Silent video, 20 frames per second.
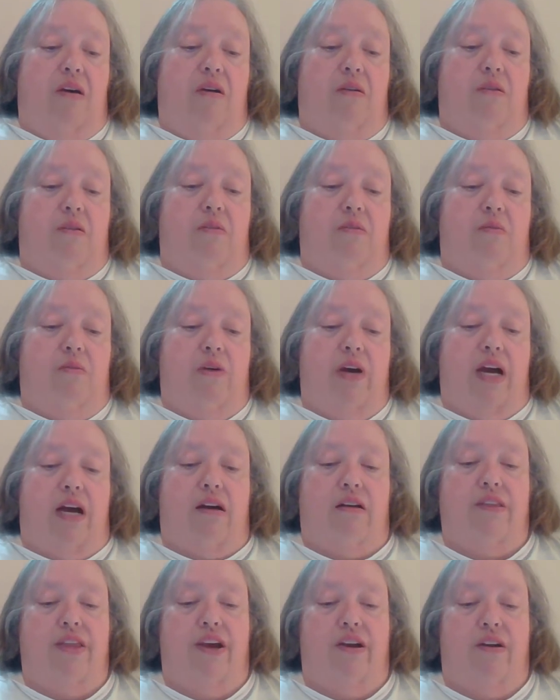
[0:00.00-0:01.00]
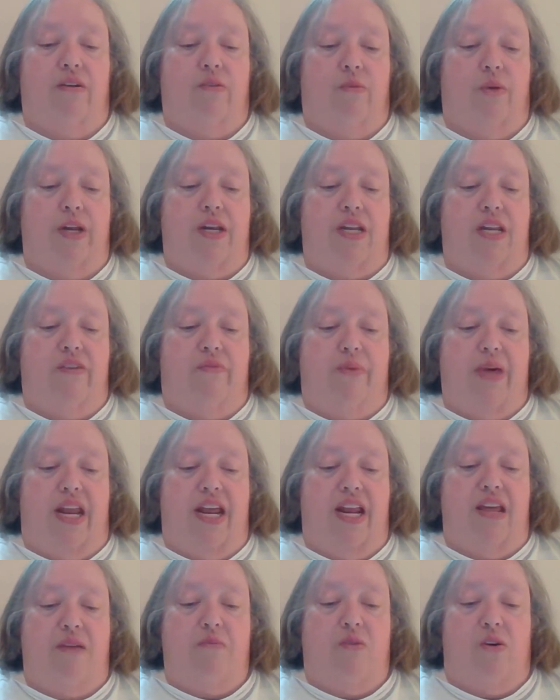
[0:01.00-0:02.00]
well, there wouldn't have been
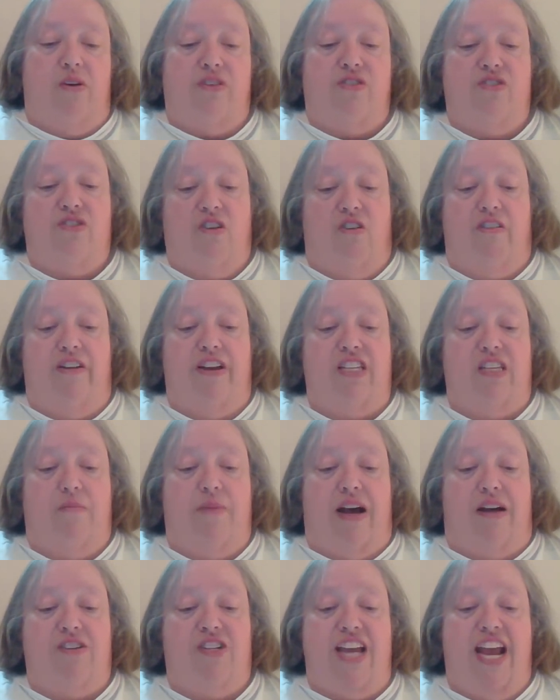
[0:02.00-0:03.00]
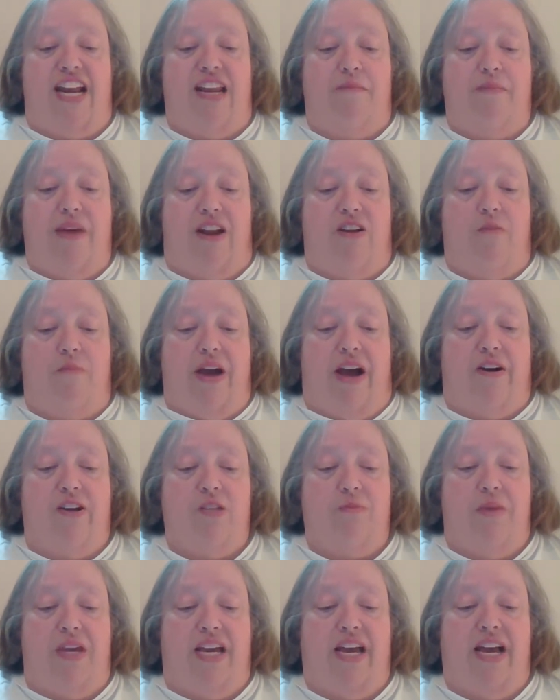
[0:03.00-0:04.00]
any more stories about Danny Meadow
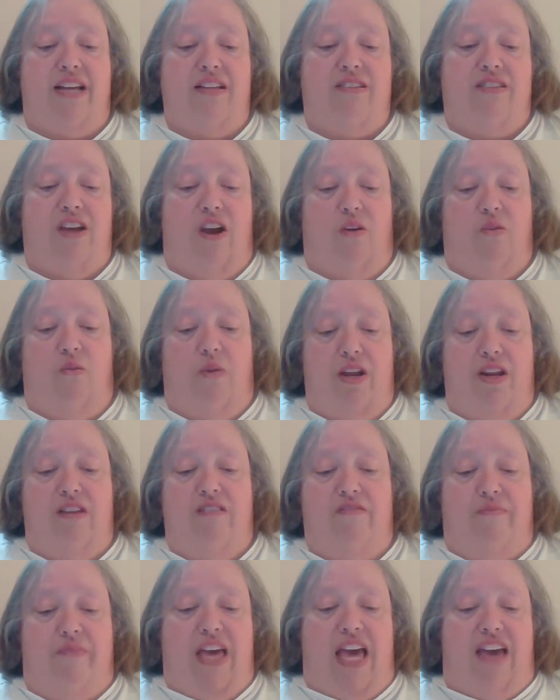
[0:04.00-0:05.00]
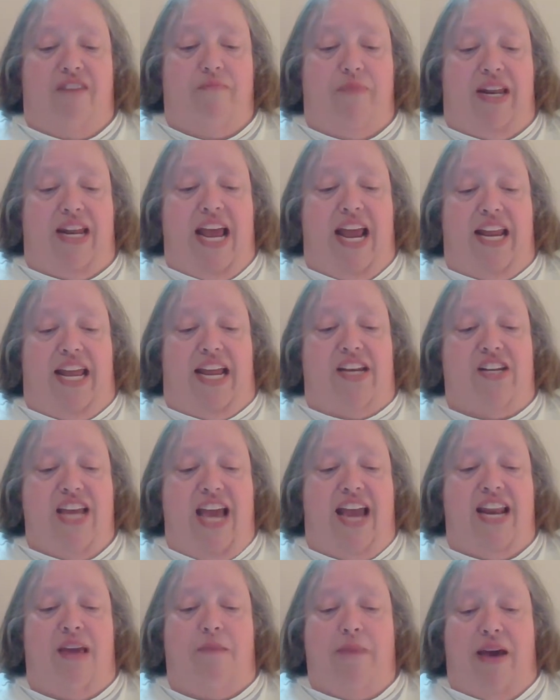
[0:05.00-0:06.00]
Mouse because there wouldn't have been any
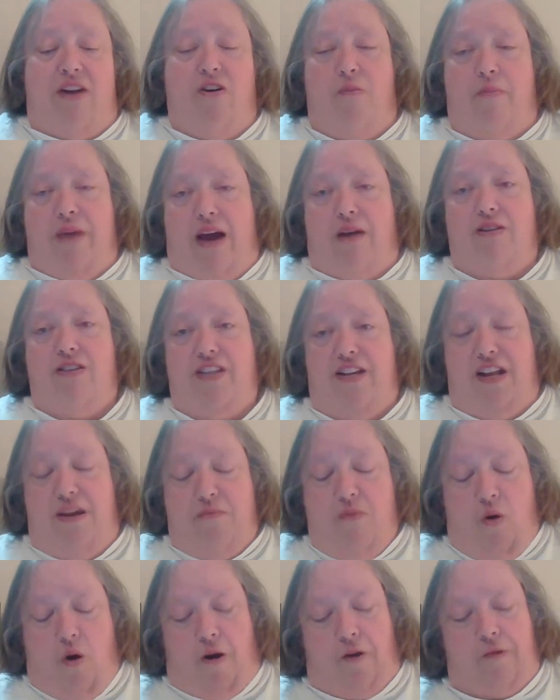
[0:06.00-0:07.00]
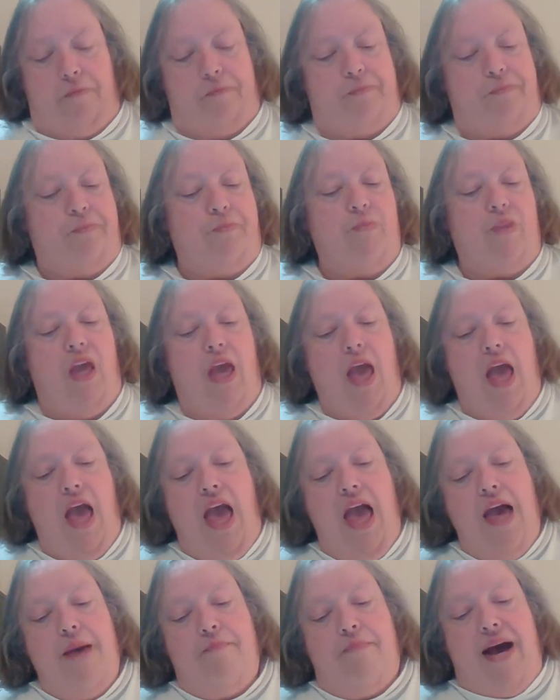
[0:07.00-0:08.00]
Danny Meadow Mouse anymore.
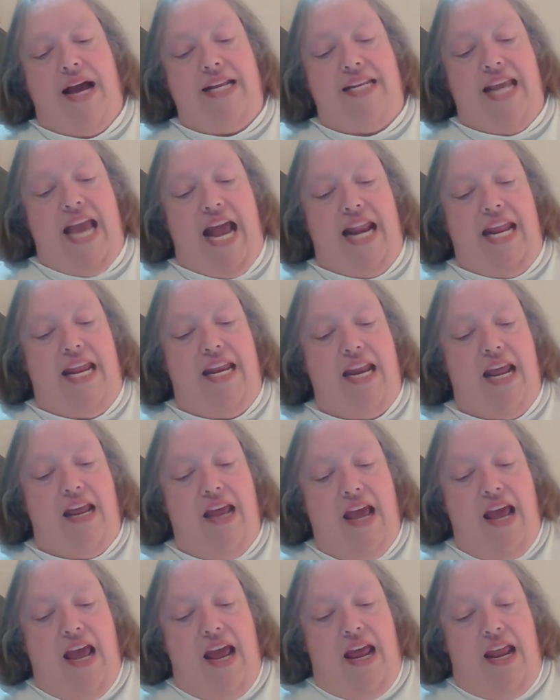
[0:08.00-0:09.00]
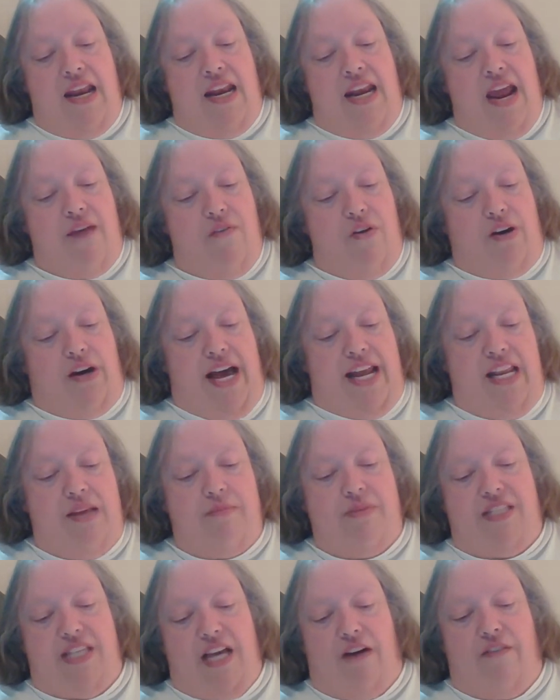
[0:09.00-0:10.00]
But Danny never let
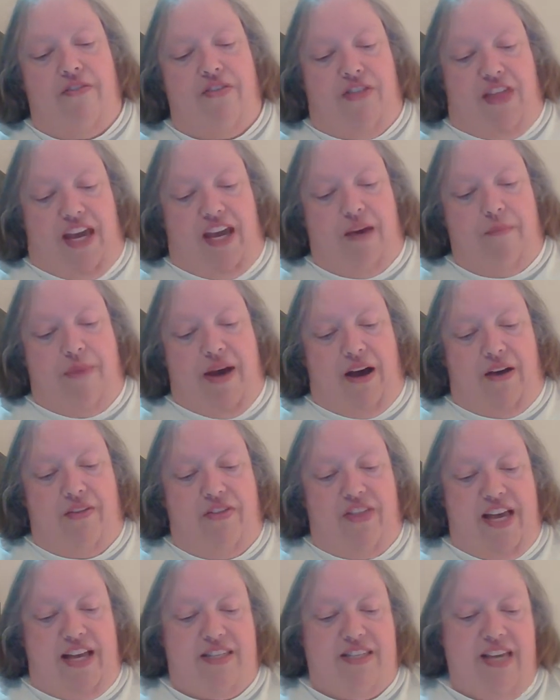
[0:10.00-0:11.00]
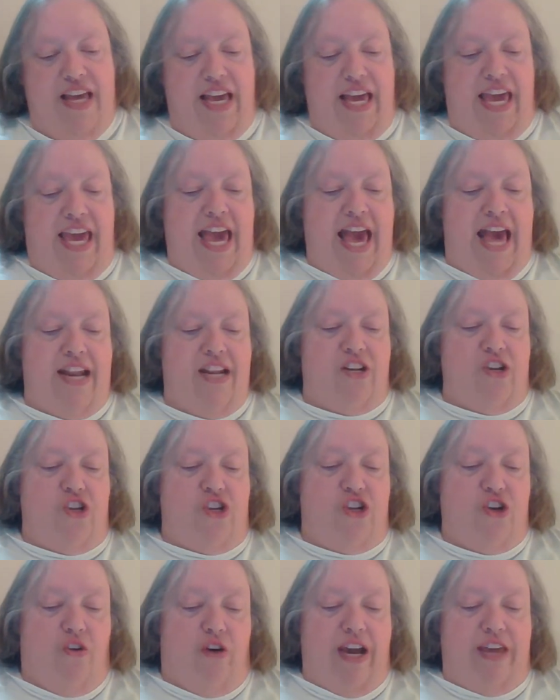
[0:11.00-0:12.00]
himself think about this. He had
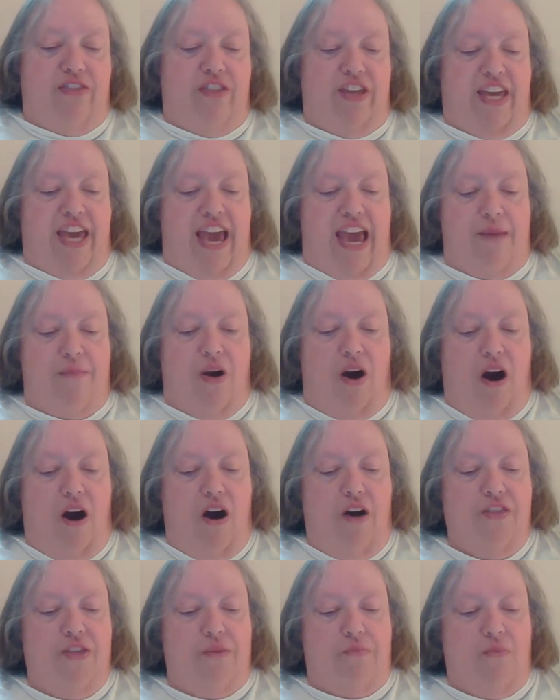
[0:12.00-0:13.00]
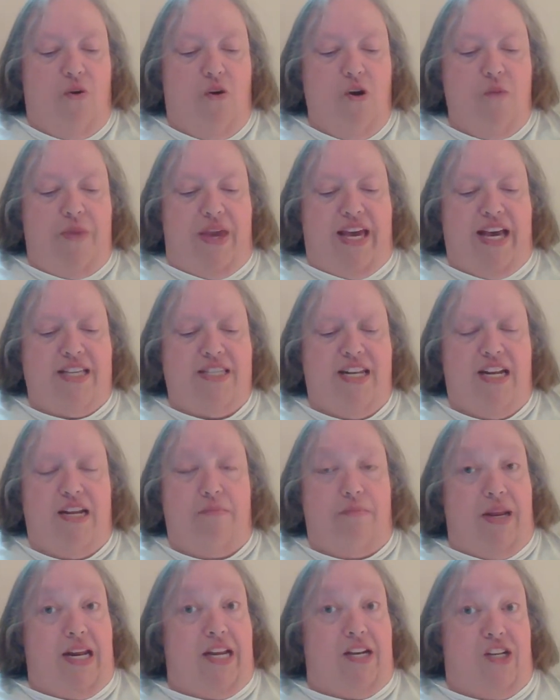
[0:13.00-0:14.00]
enjoyed the game, all the more because it had
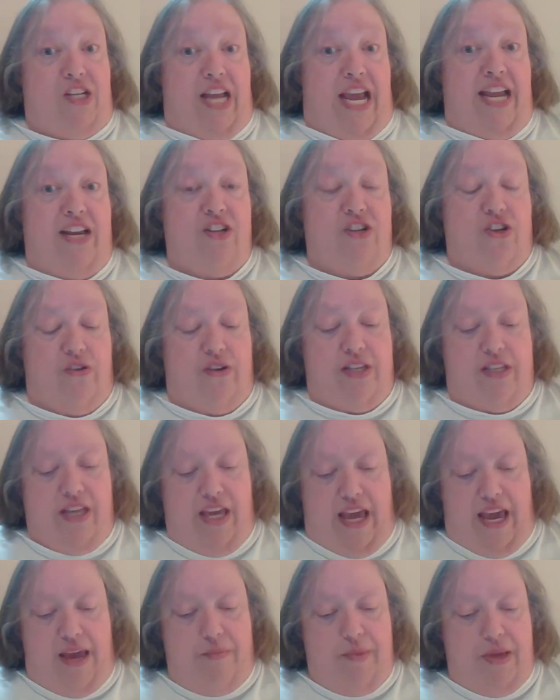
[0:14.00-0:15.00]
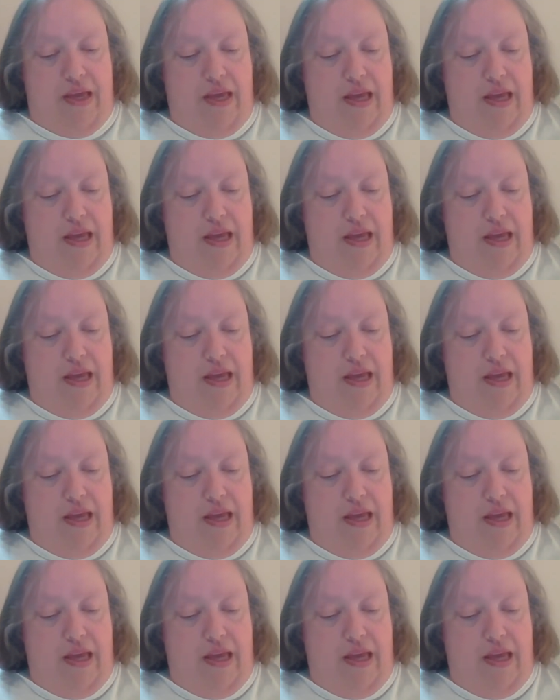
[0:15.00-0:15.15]
been a dangerous game.